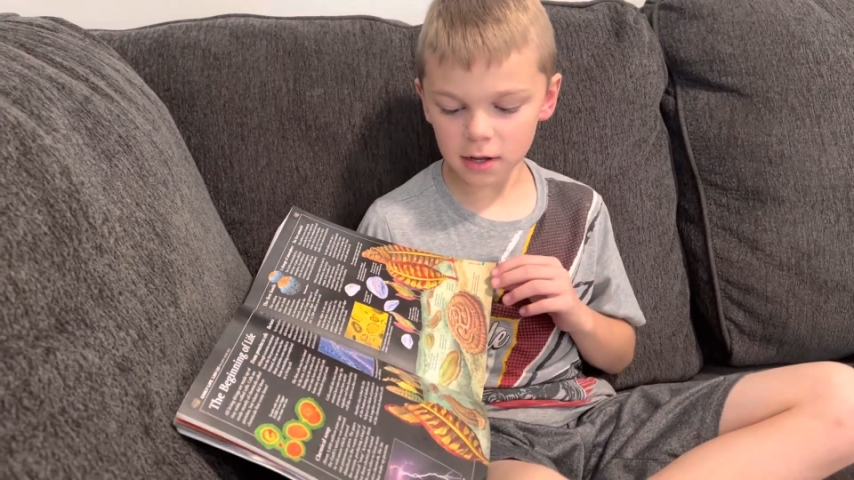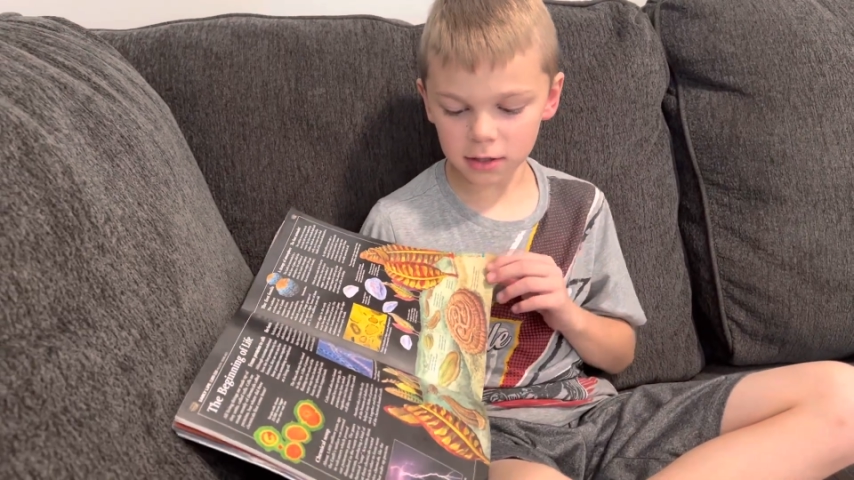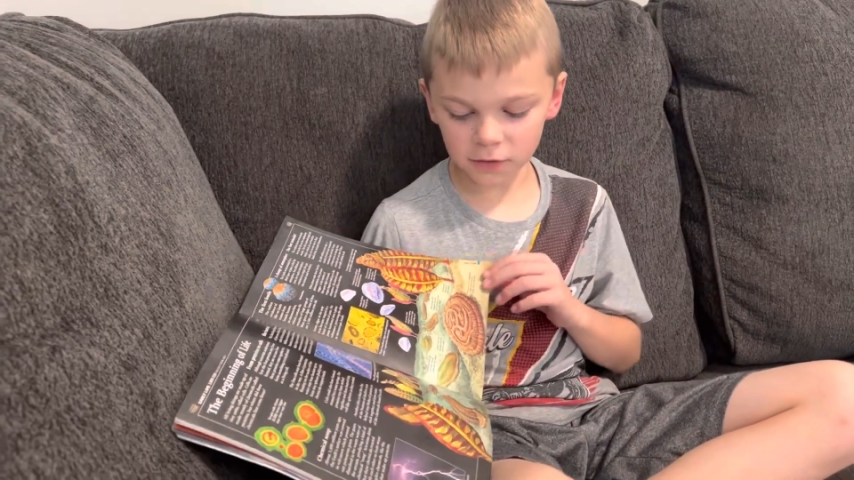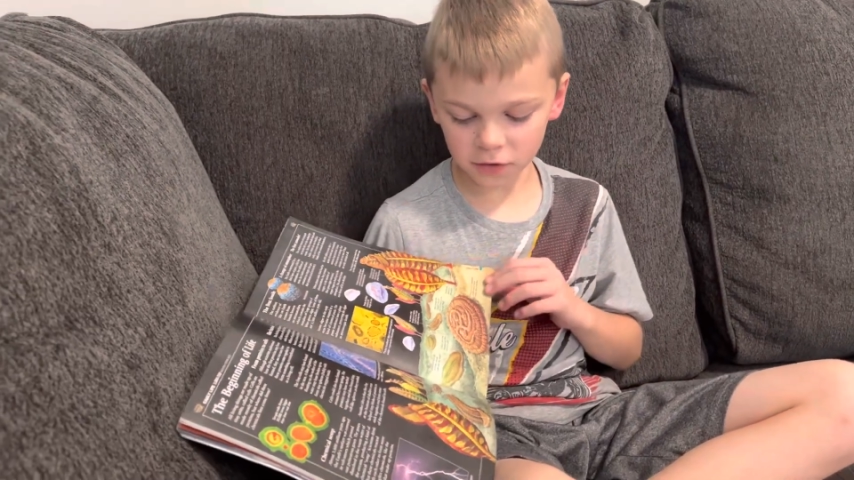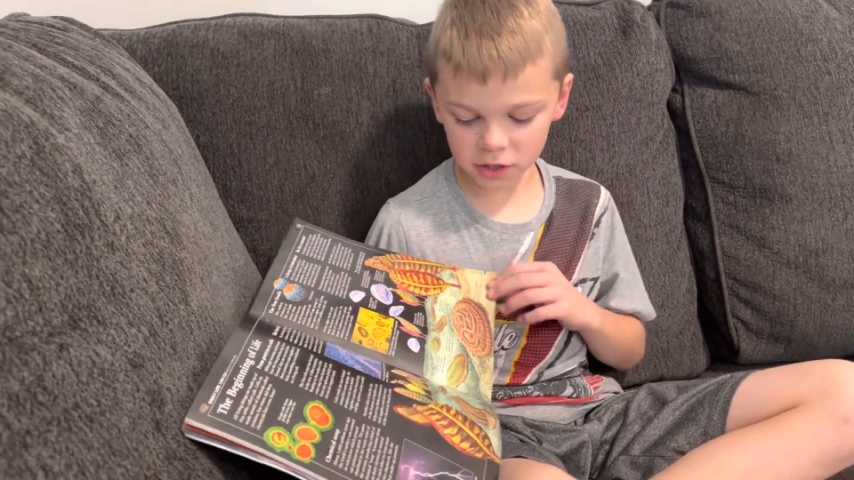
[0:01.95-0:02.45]

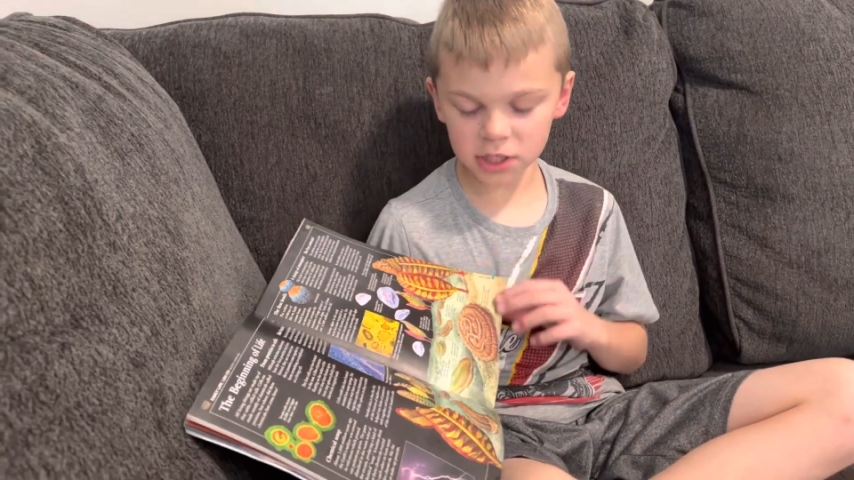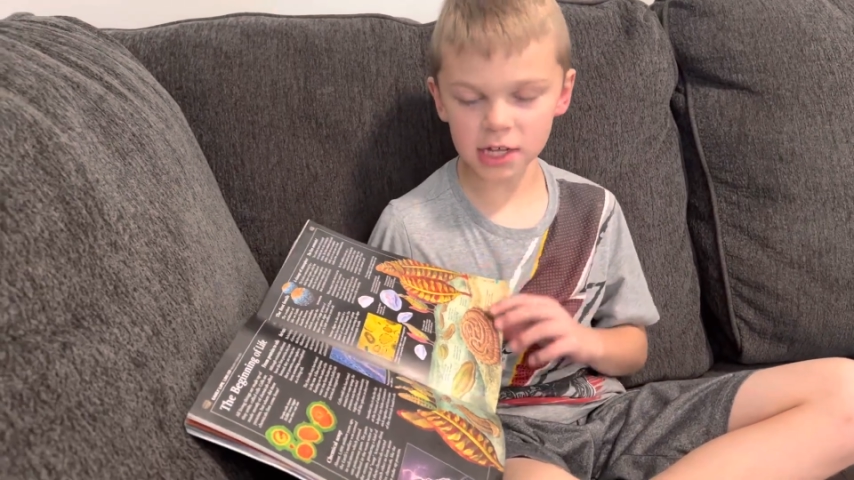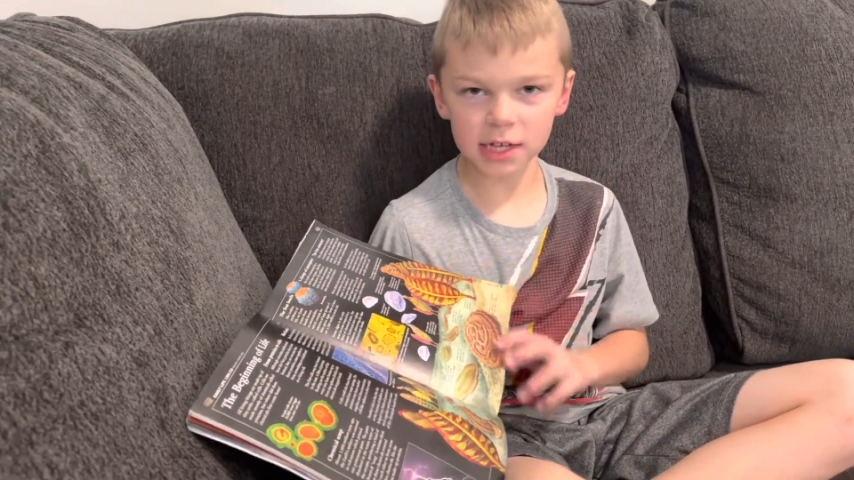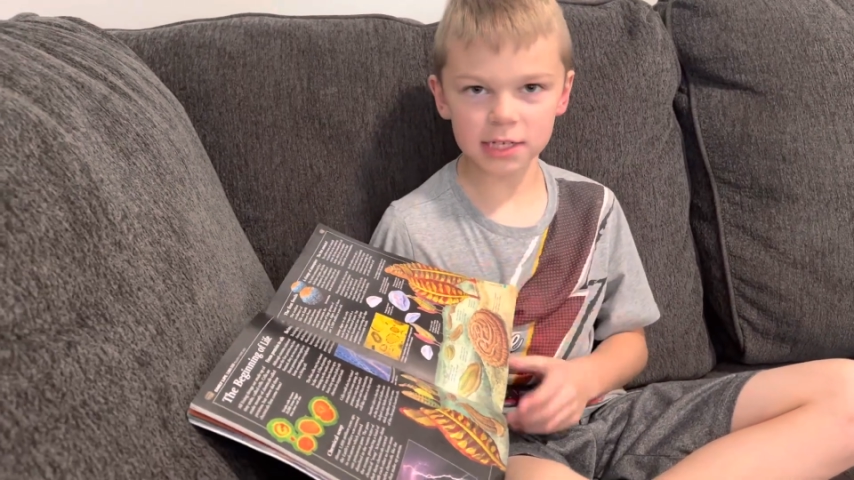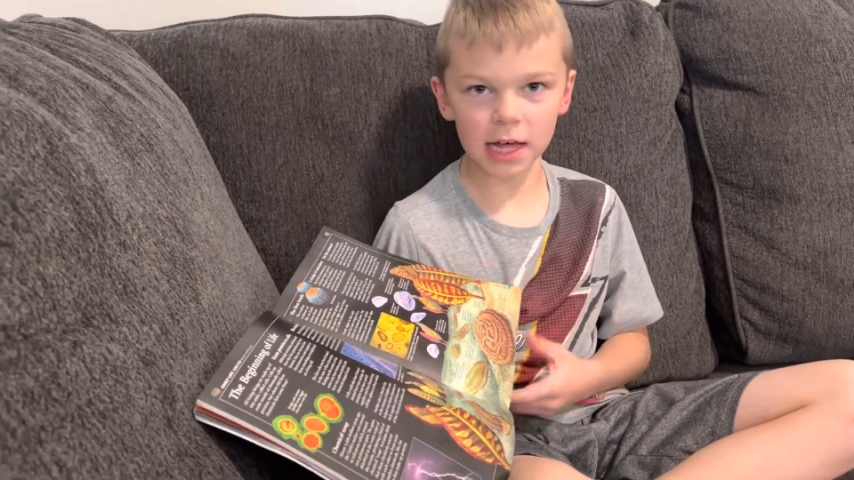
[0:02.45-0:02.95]
the first
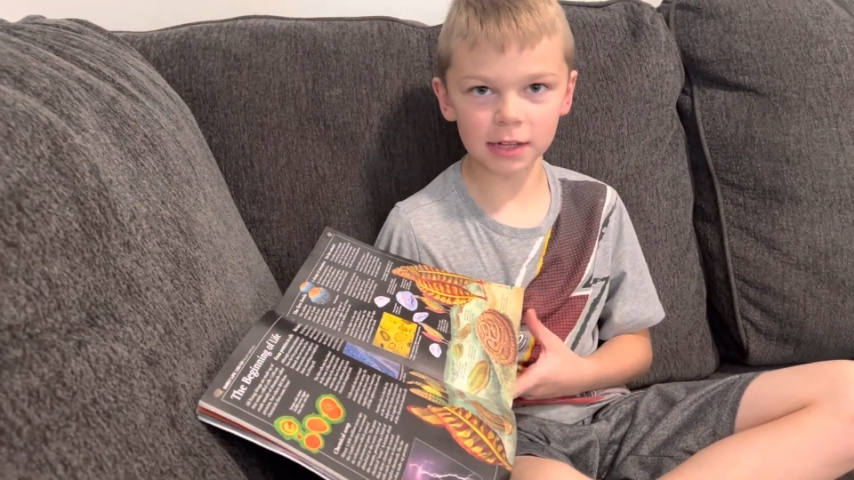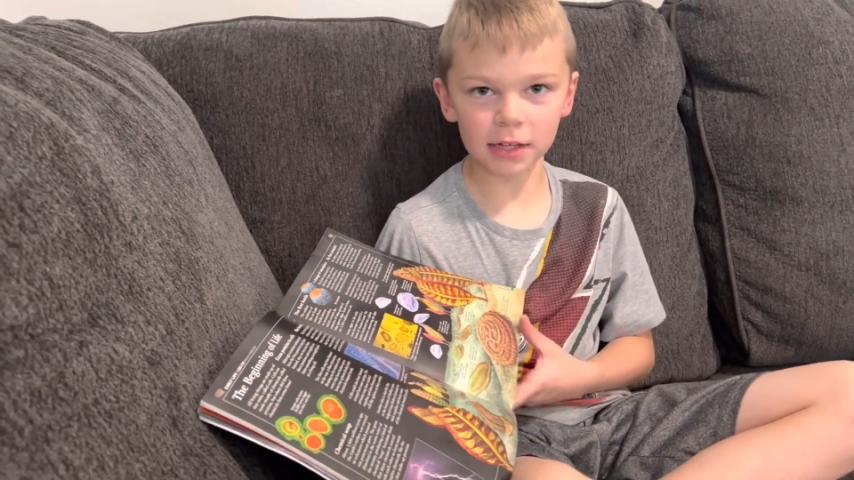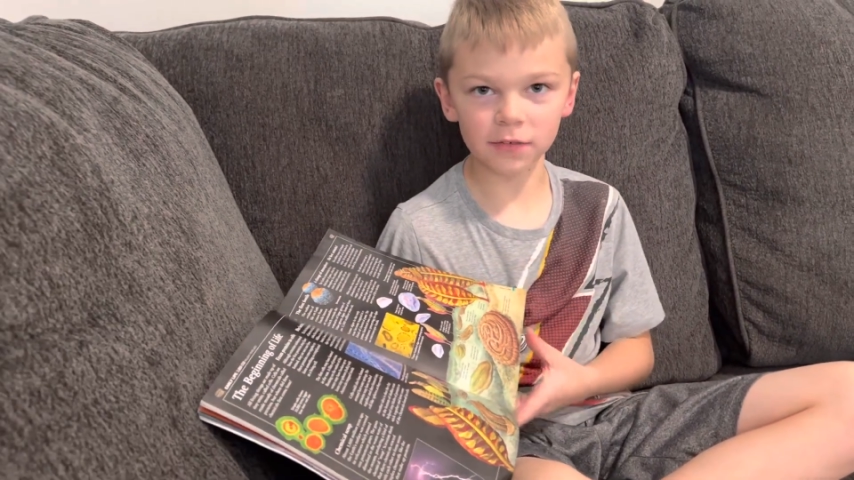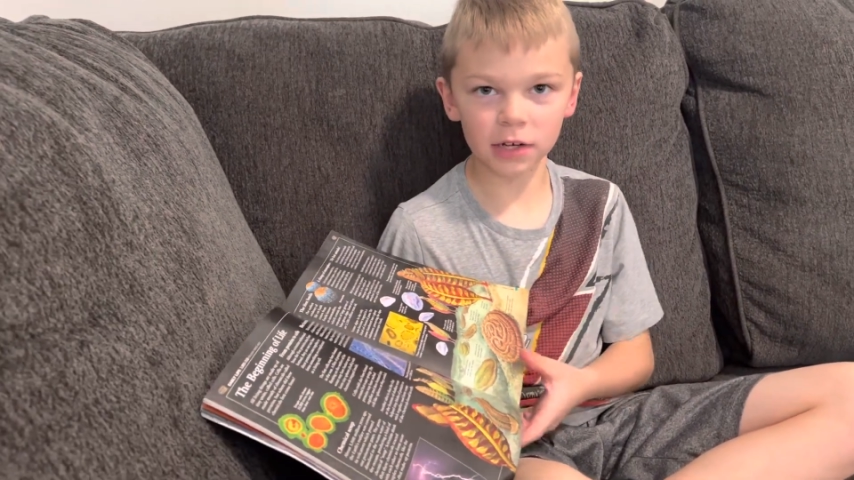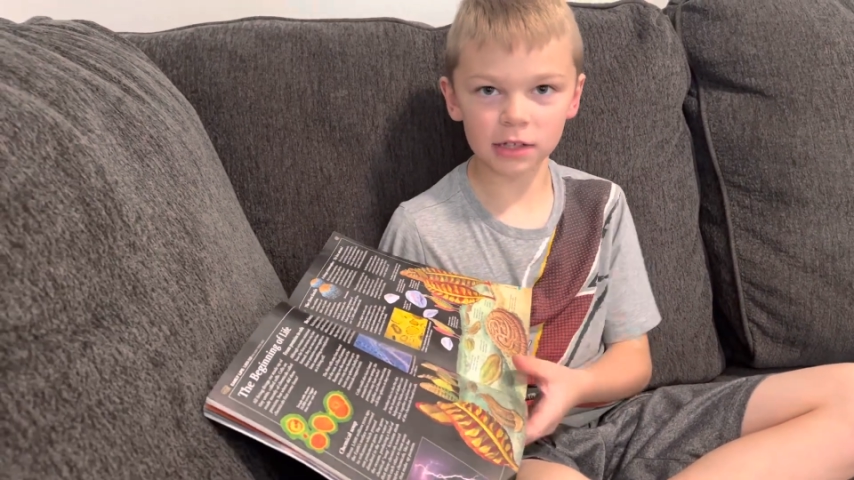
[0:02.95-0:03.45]
things that
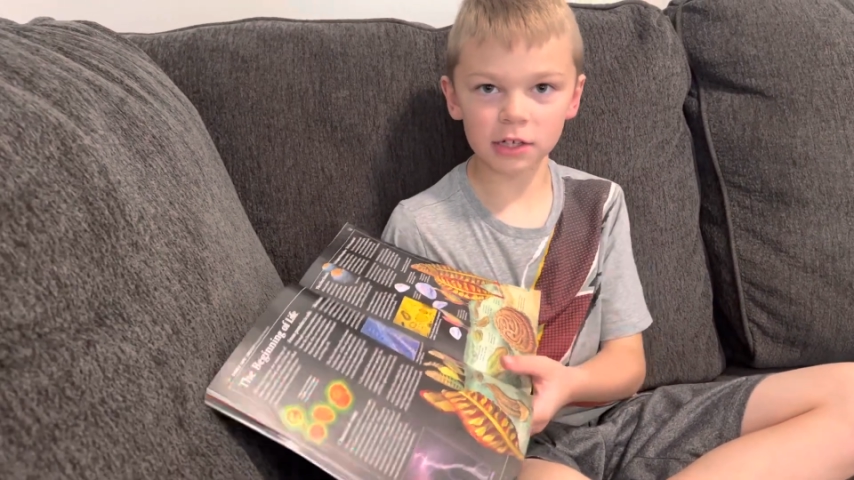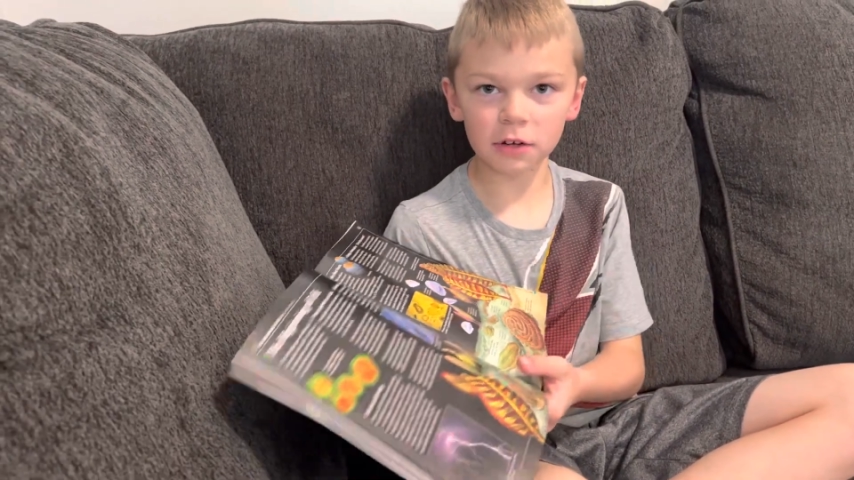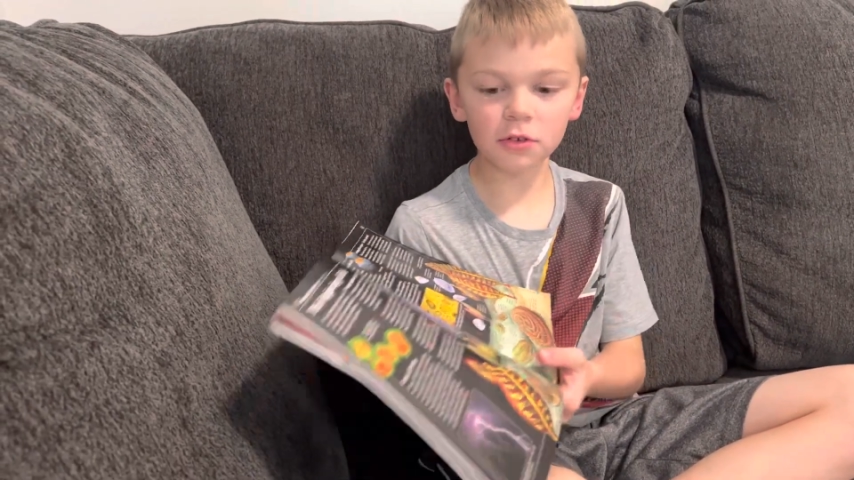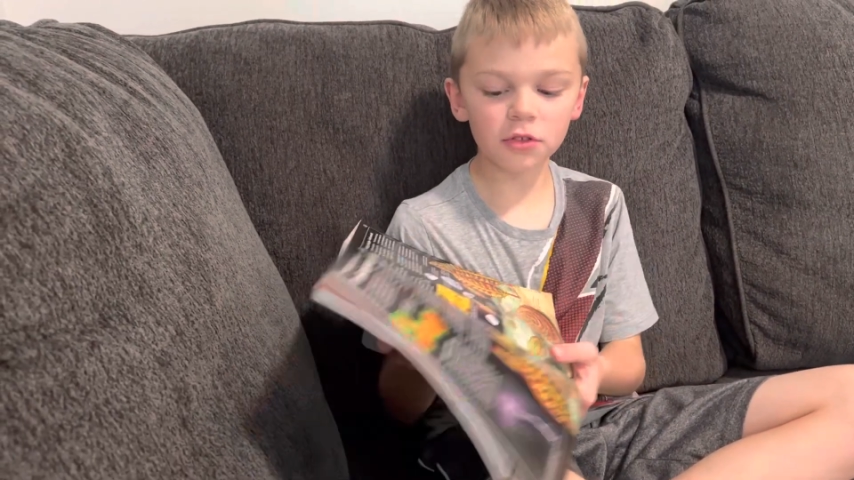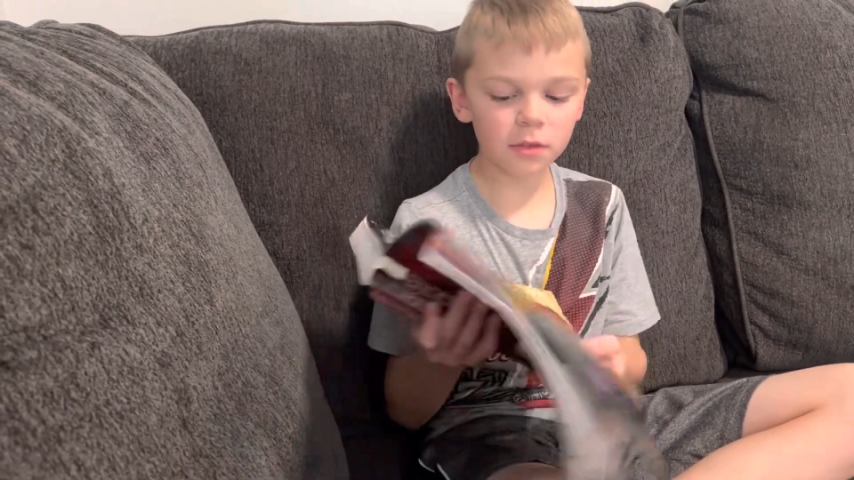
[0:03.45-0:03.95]
lived on the
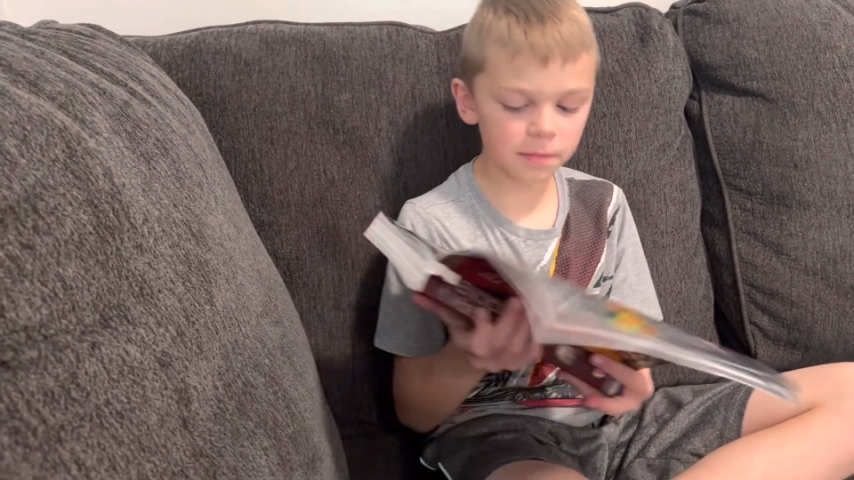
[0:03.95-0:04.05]
earth.